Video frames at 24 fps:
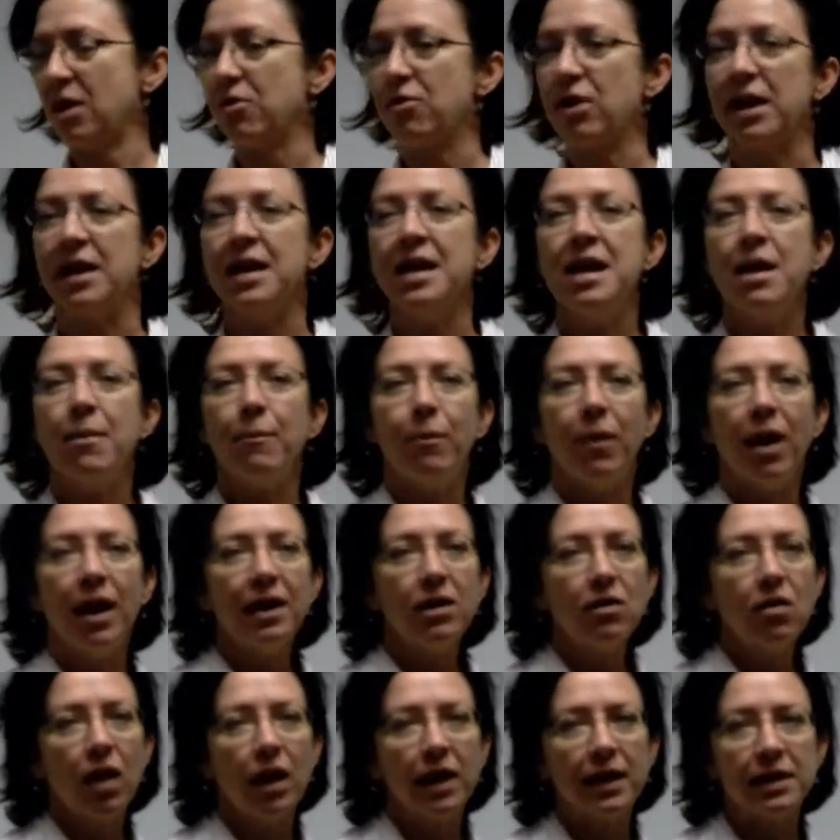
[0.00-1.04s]
Okay?
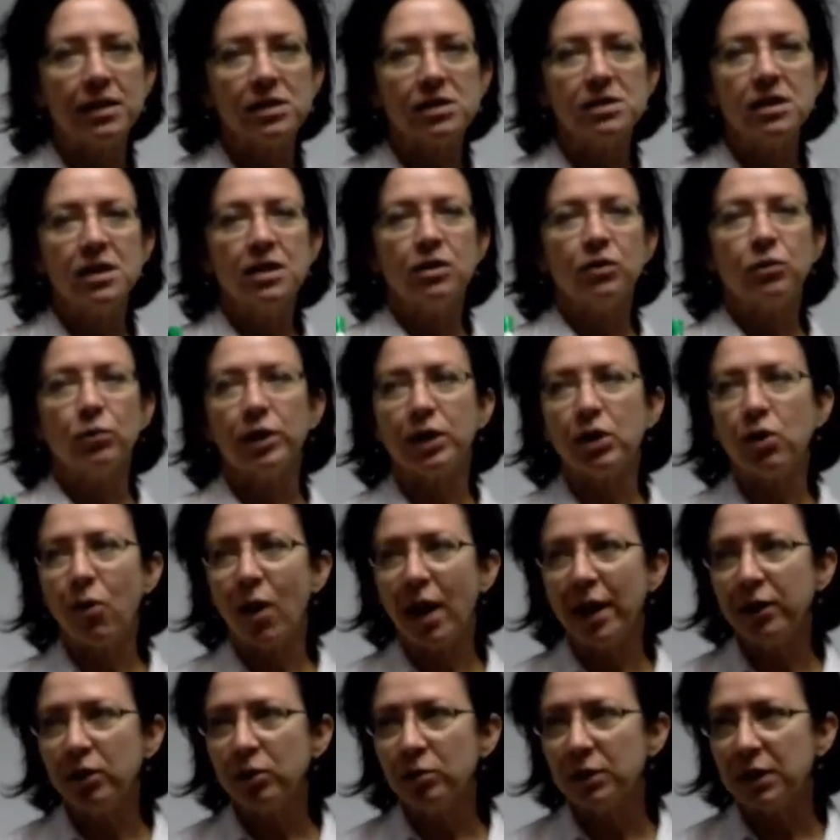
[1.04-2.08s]
My clients
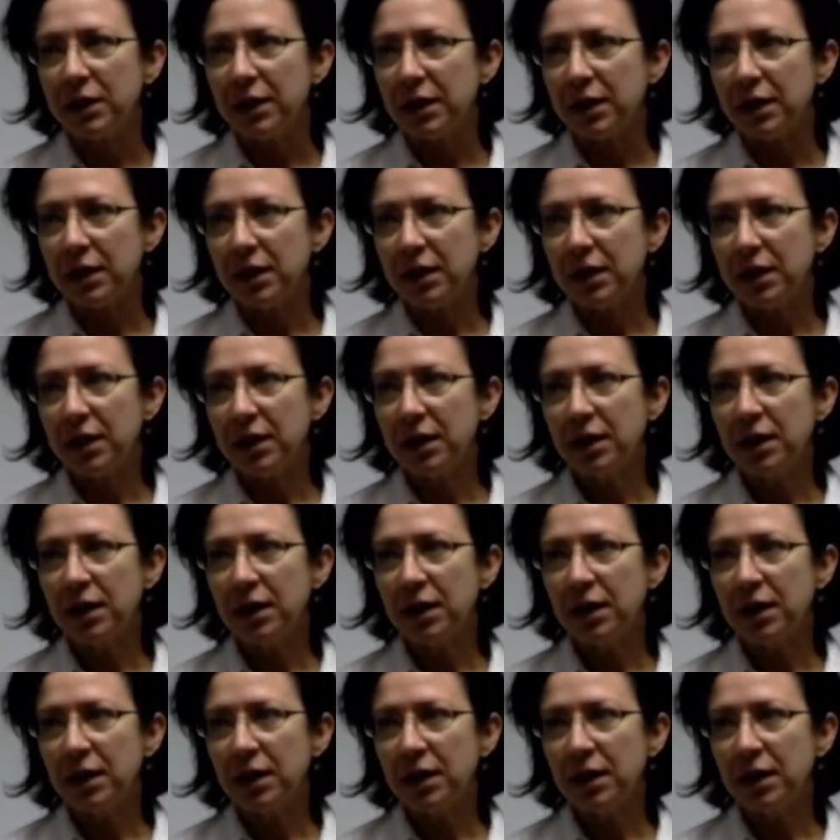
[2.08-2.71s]
require me